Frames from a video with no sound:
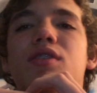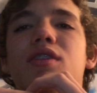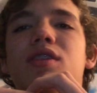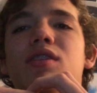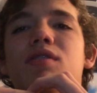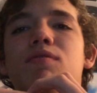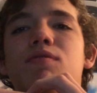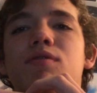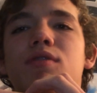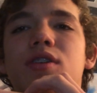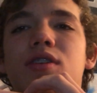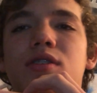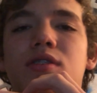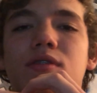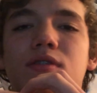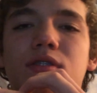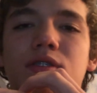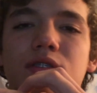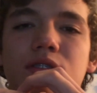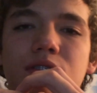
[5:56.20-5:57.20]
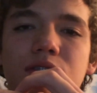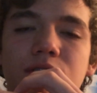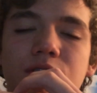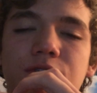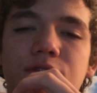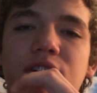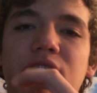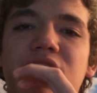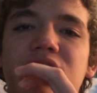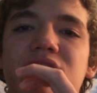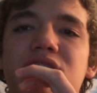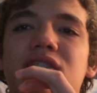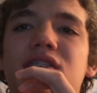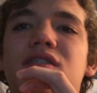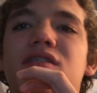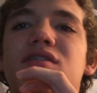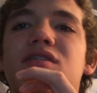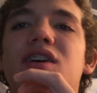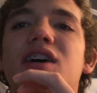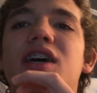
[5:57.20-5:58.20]
which the fact
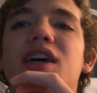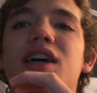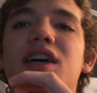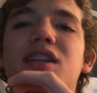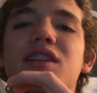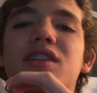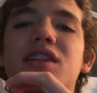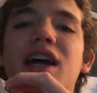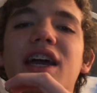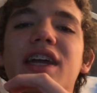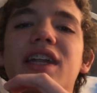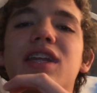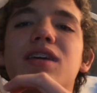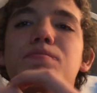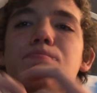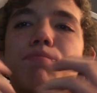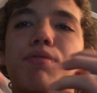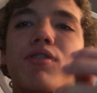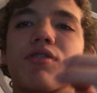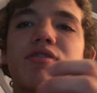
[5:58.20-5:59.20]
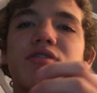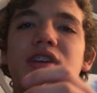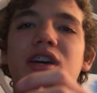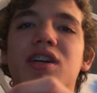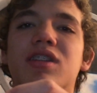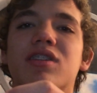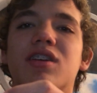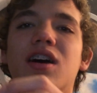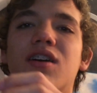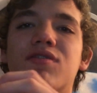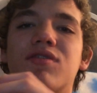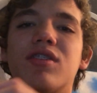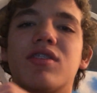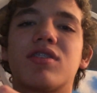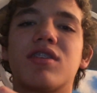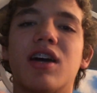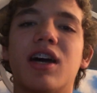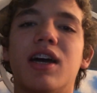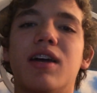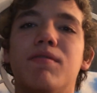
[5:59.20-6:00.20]
is 90% of the
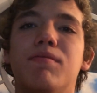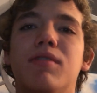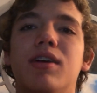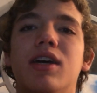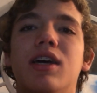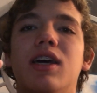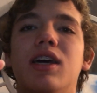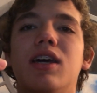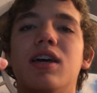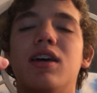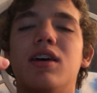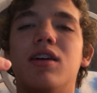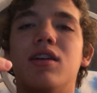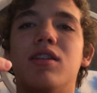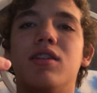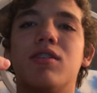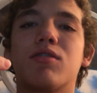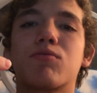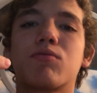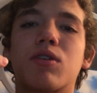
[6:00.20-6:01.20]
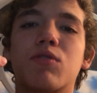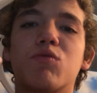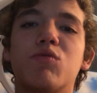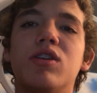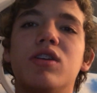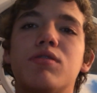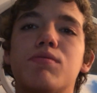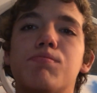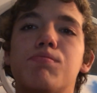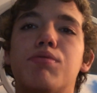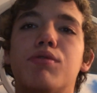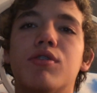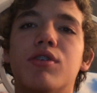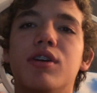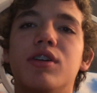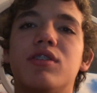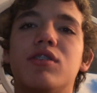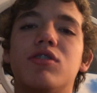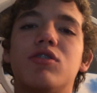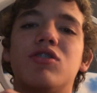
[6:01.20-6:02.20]
time the runways
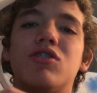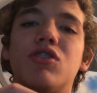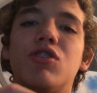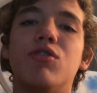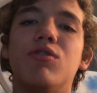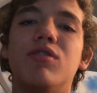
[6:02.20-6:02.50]
point to